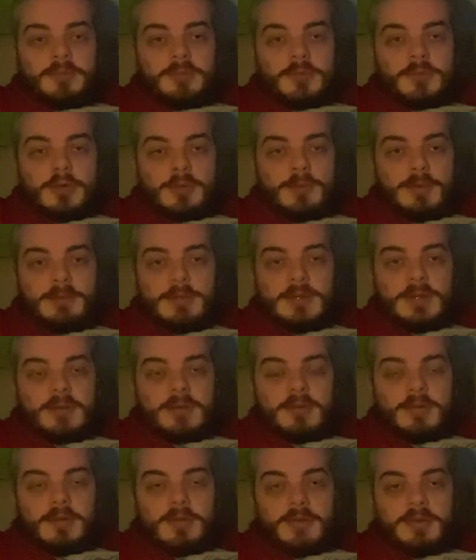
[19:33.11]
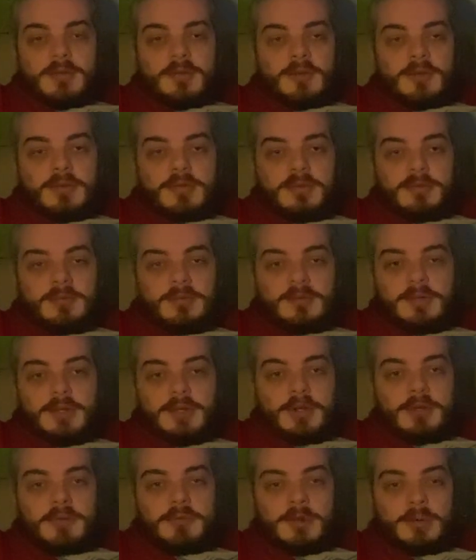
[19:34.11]
cook me meals, and, you
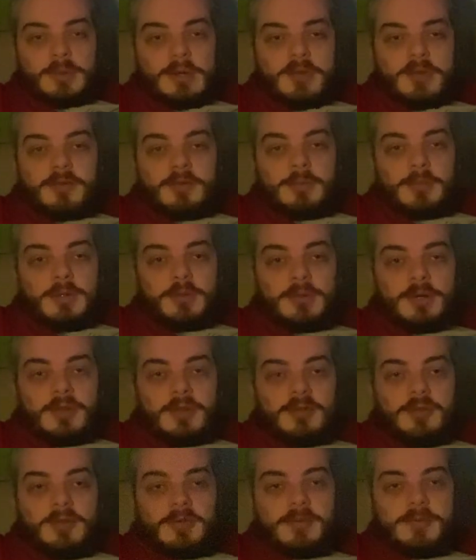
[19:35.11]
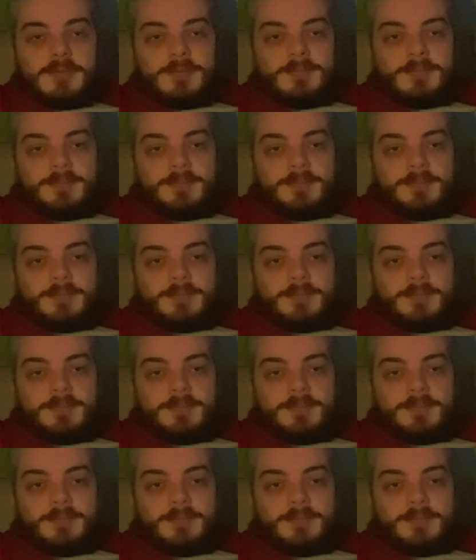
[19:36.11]
know, don't ask too many questions.